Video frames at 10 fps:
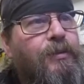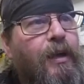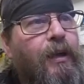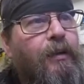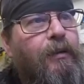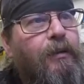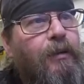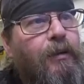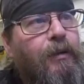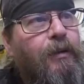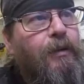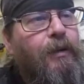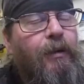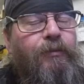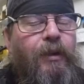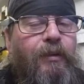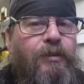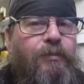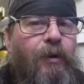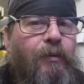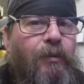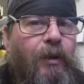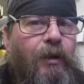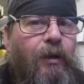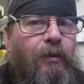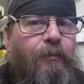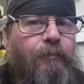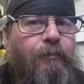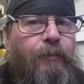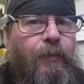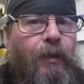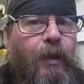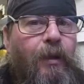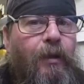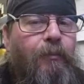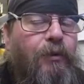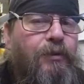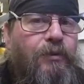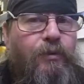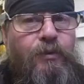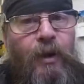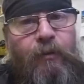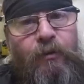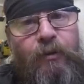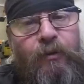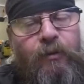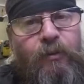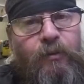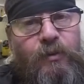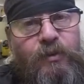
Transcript: that have taken the spark plug out, put a screwdriver through the